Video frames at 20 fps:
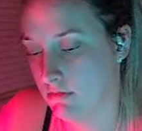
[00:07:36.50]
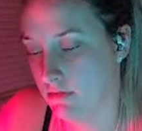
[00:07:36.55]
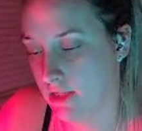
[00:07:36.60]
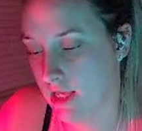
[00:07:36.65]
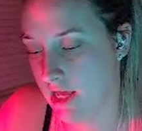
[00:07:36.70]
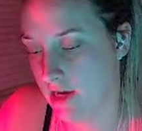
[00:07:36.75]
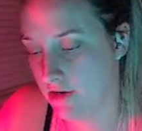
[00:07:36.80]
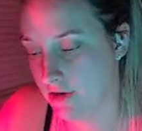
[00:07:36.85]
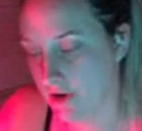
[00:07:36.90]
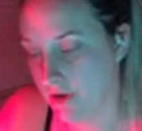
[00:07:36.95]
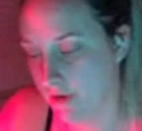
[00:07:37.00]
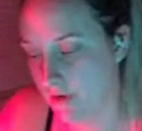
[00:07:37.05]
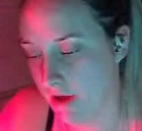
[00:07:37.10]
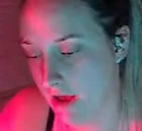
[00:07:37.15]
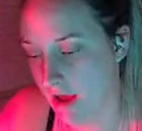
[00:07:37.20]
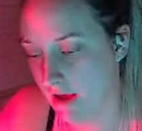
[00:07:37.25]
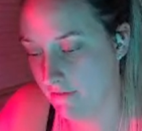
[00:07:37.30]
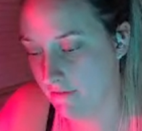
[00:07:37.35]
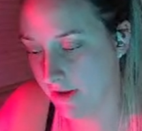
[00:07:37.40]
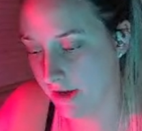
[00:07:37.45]
I don't know.
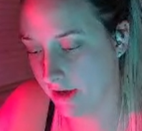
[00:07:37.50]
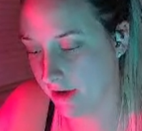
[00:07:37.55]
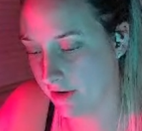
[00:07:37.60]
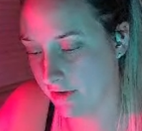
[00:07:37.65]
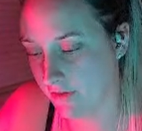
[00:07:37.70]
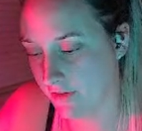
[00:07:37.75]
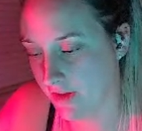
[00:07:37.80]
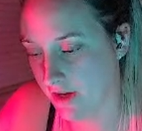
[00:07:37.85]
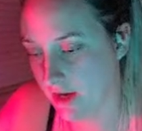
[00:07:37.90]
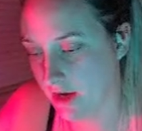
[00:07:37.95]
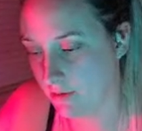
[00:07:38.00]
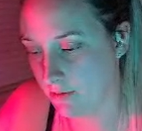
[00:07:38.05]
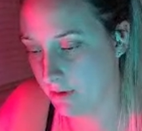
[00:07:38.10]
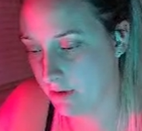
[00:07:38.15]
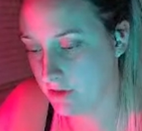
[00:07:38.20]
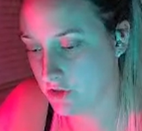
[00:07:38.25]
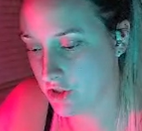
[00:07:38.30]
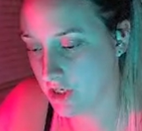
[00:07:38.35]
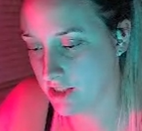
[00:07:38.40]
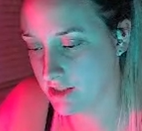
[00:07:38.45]
I figured that I
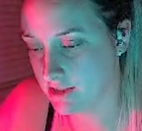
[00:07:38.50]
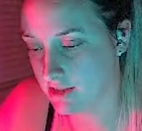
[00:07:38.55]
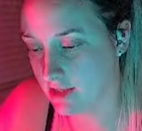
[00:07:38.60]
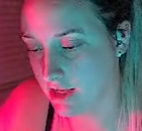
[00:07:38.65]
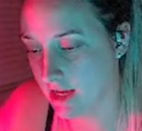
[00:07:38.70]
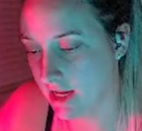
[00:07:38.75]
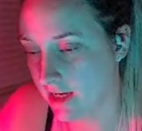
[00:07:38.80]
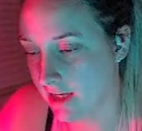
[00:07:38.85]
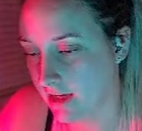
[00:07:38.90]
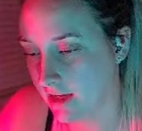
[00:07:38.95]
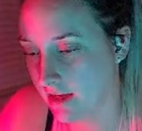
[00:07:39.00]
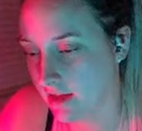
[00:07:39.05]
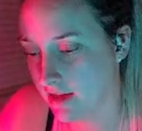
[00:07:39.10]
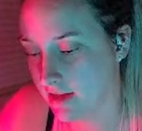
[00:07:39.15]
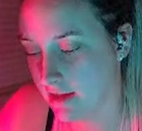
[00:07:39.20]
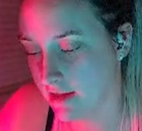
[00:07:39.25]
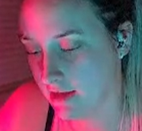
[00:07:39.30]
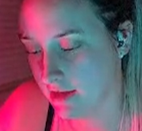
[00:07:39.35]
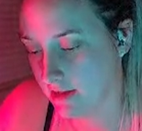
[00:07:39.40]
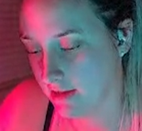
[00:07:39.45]
would just like
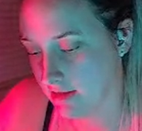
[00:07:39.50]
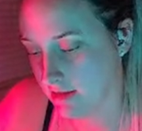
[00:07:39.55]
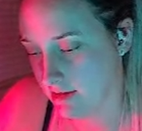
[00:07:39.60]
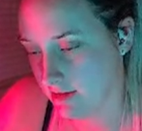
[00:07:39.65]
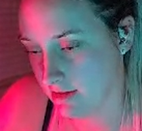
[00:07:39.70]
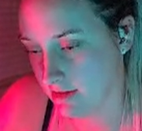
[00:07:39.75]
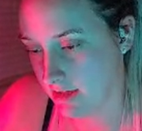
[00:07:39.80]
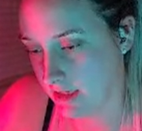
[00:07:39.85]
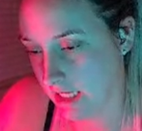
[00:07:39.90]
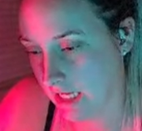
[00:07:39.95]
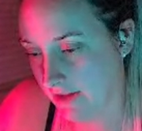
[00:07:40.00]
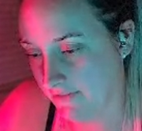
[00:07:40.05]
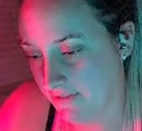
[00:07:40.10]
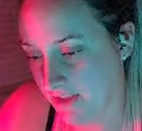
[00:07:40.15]
give